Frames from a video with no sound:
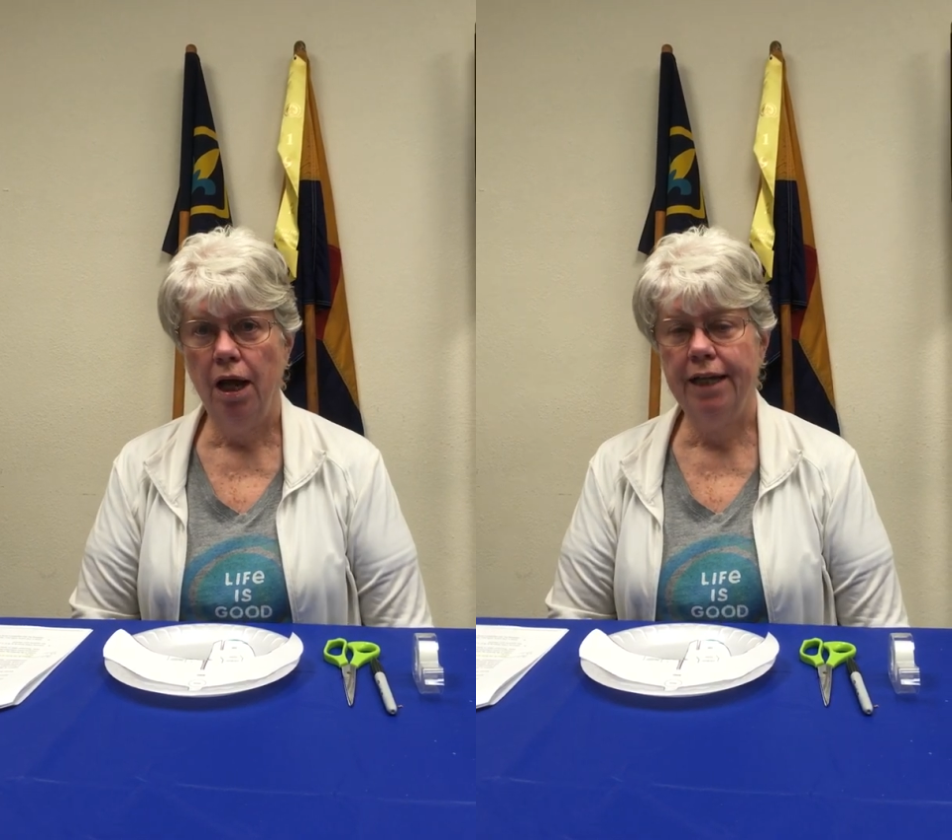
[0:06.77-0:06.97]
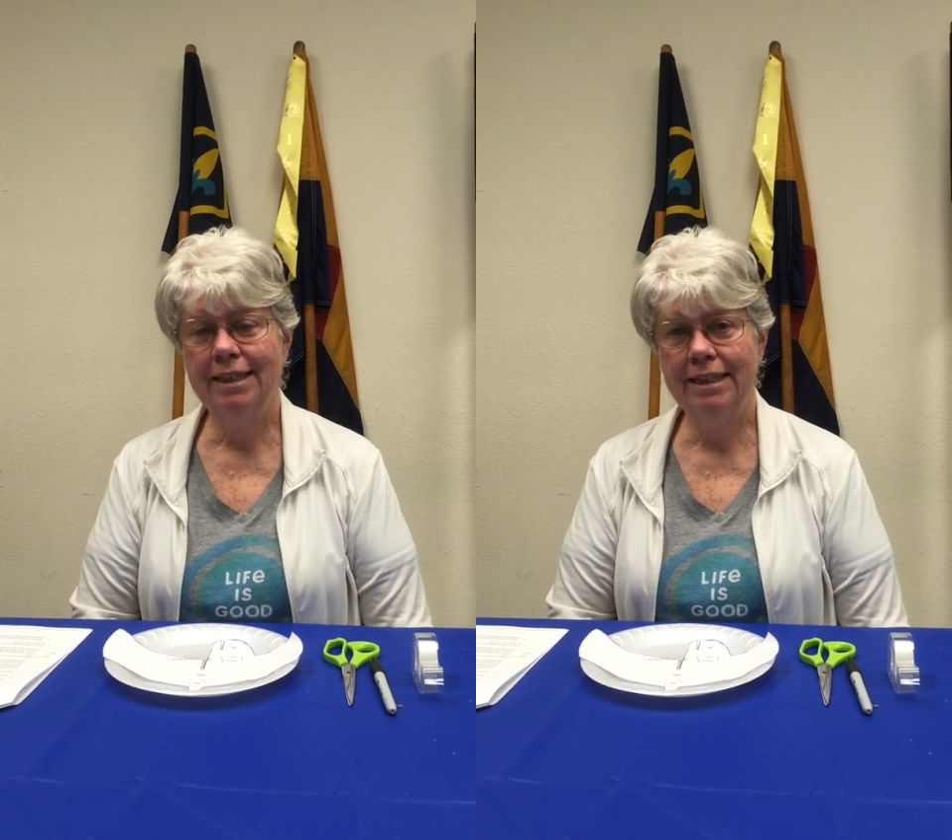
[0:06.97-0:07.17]

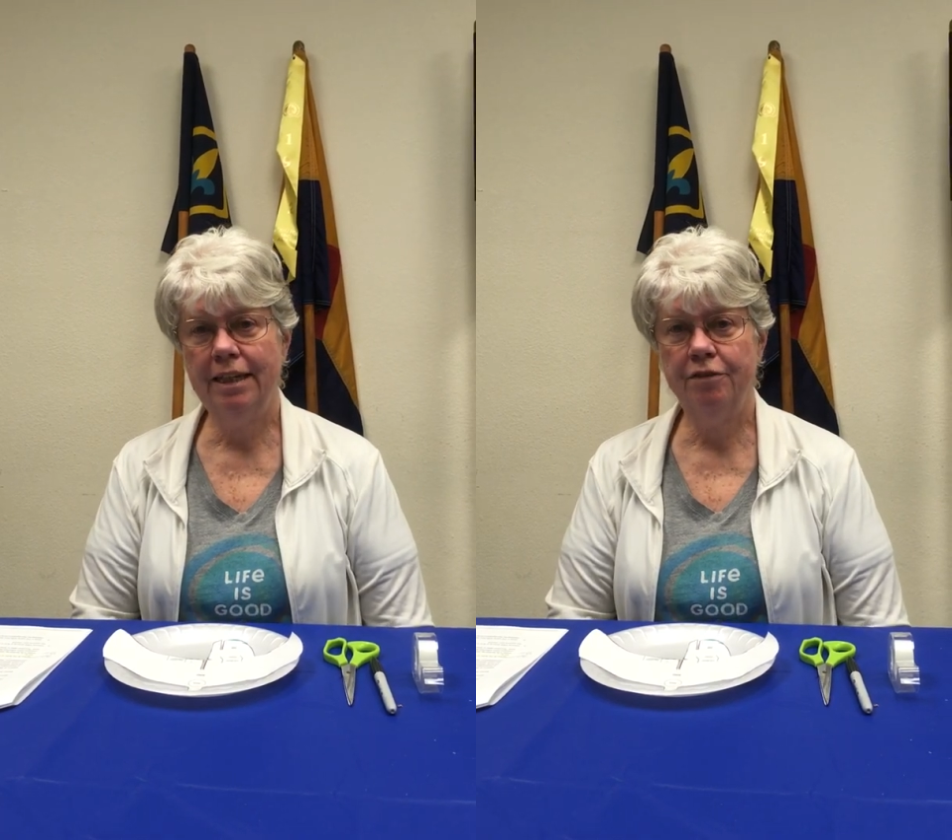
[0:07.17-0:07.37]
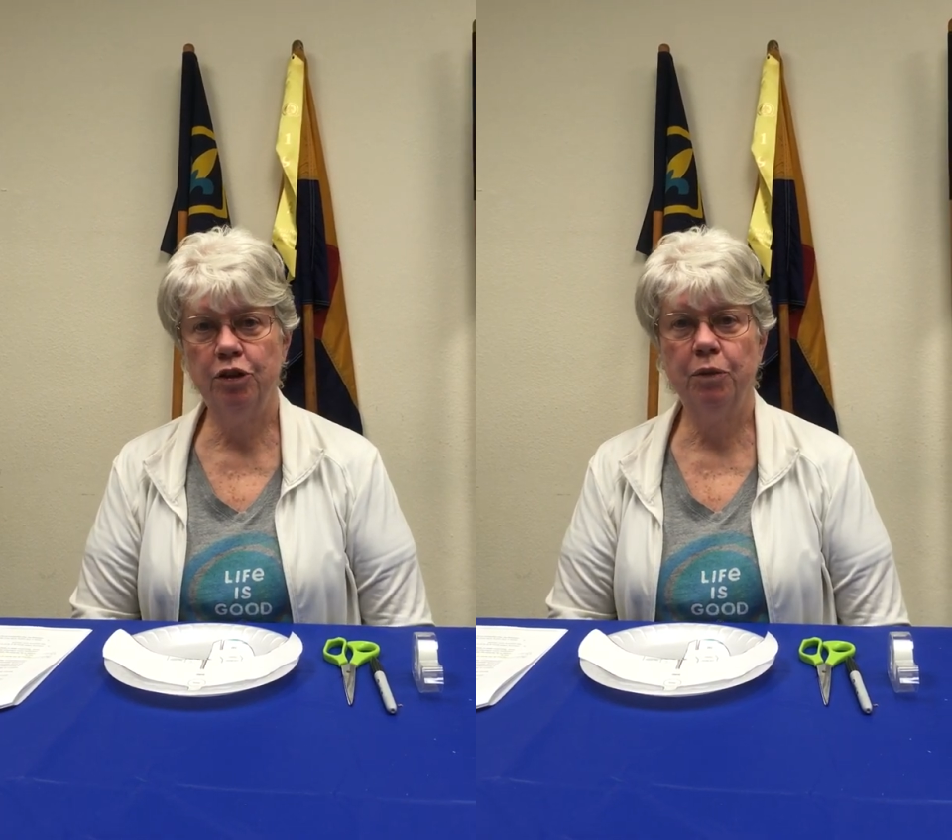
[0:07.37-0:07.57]
instead
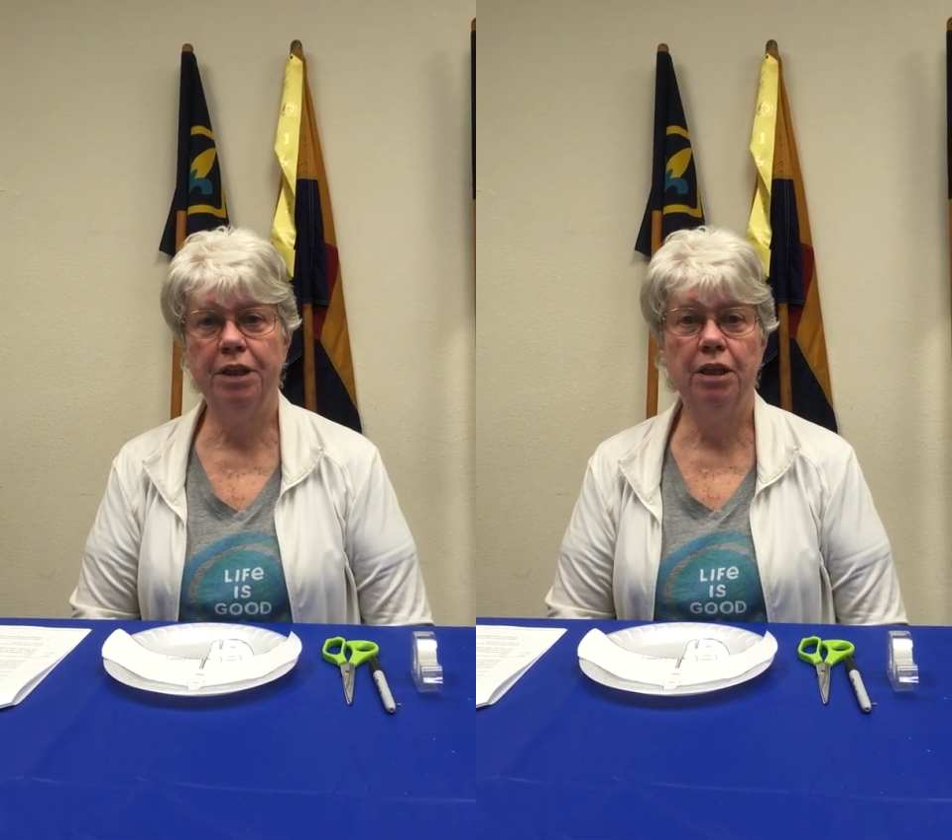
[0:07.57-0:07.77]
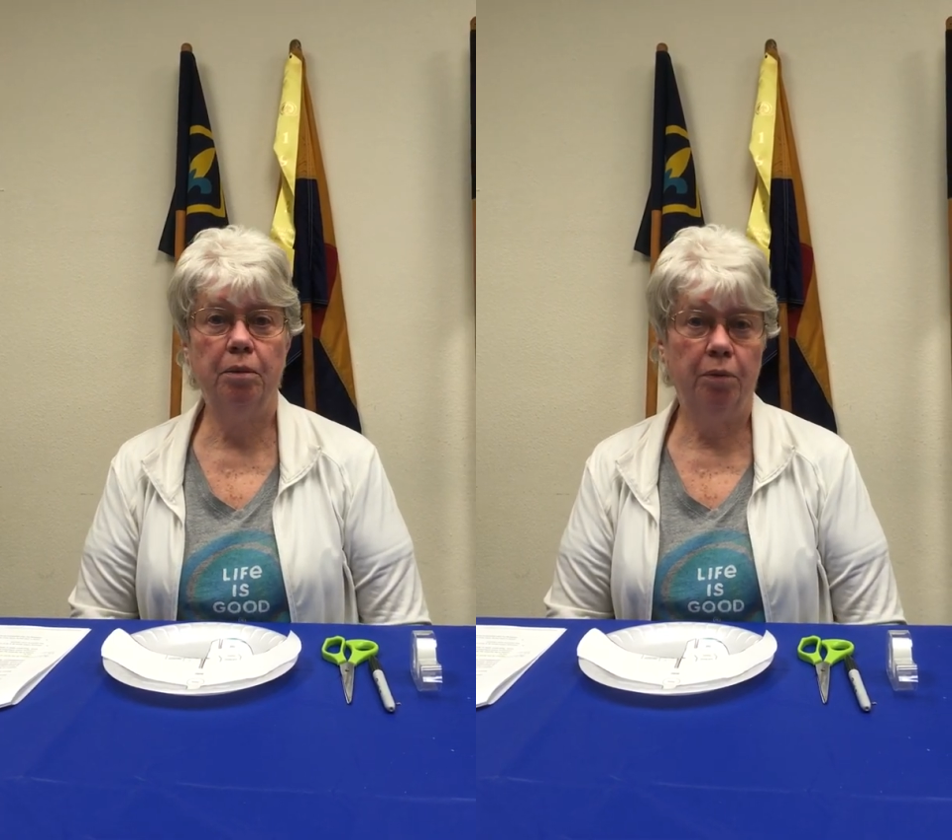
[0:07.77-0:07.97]
of
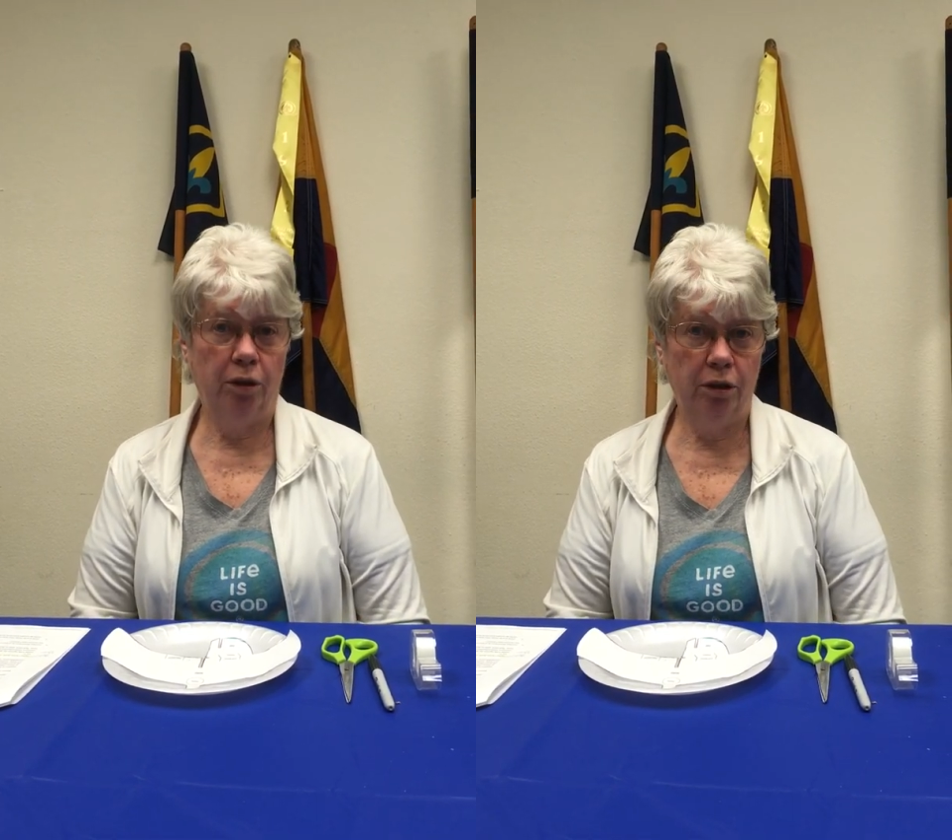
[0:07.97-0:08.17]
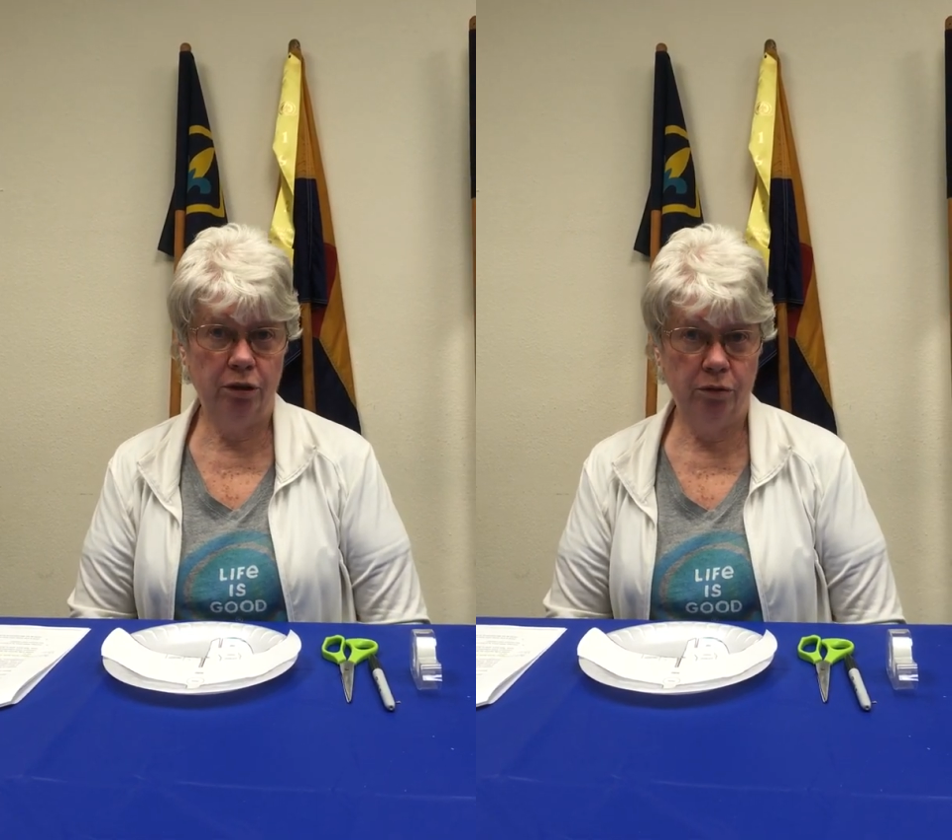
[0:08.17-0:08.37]
doing the
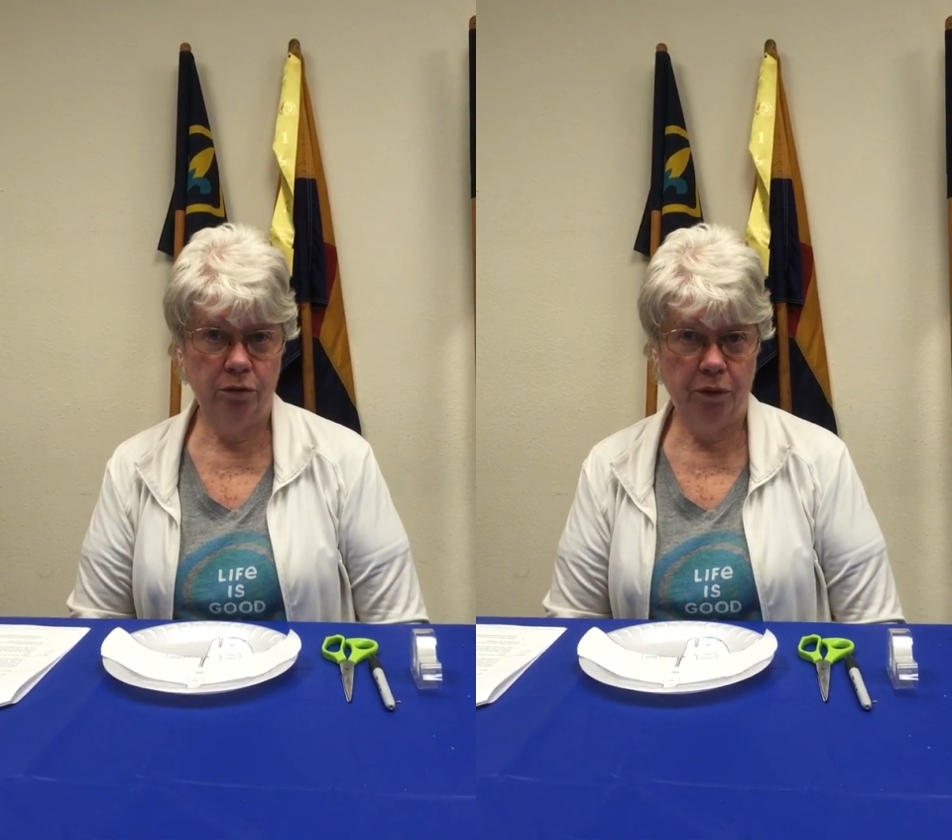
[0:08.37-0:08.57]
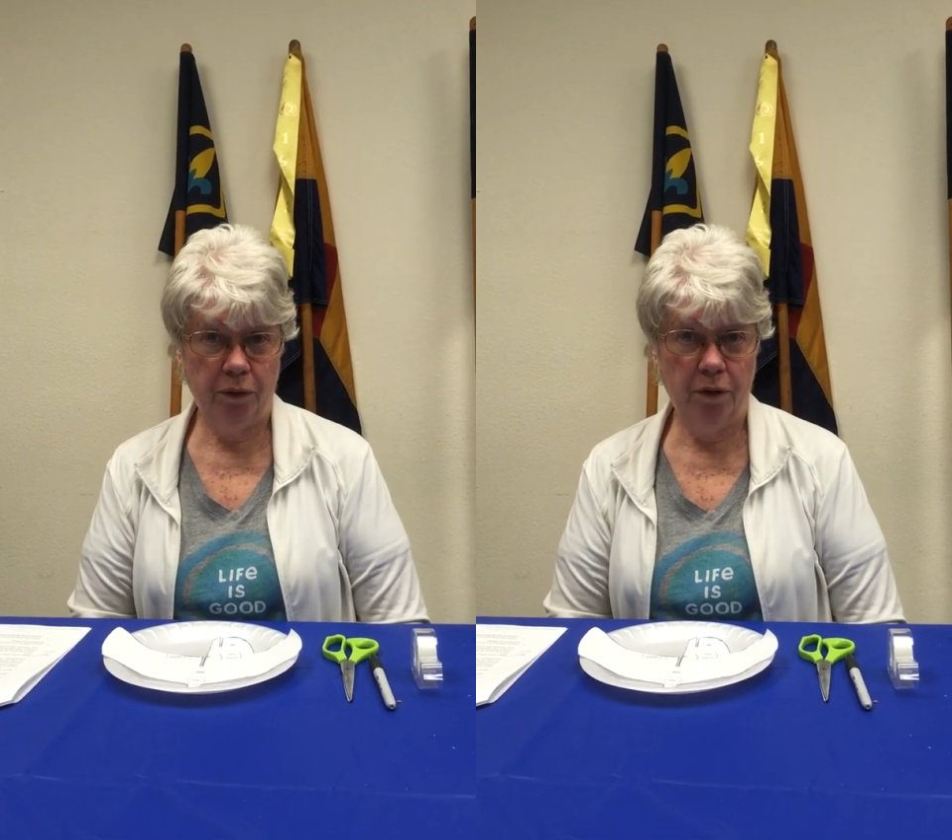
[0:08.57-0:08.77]
balloon
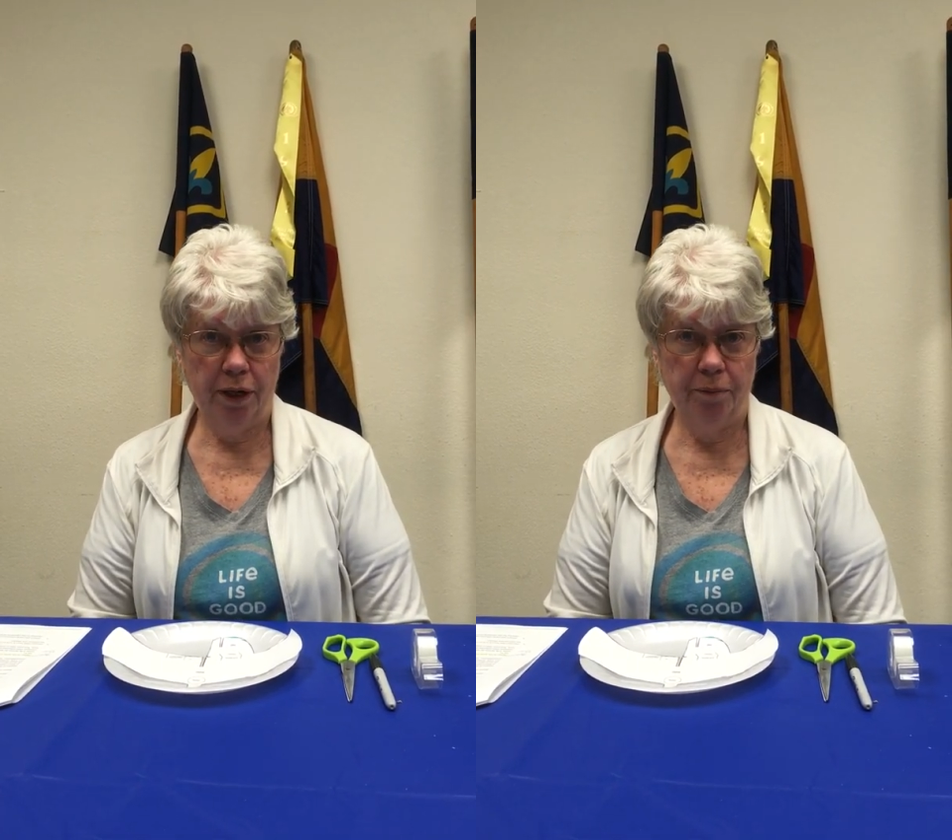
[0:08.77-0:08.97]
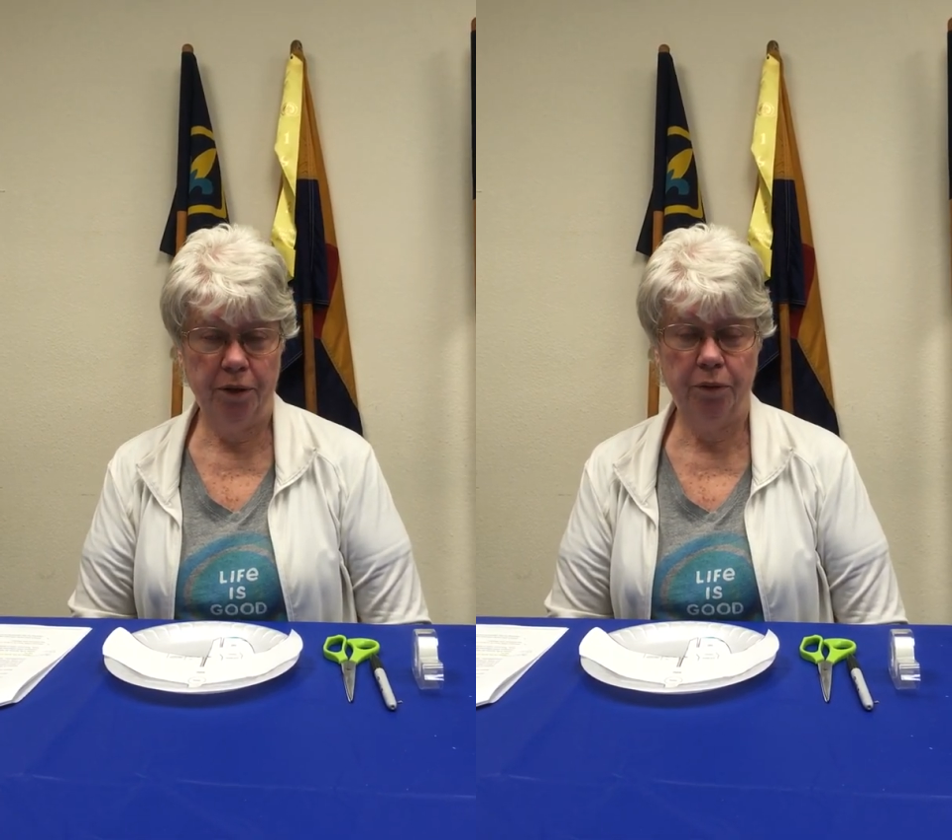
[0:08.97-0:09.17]
requirement,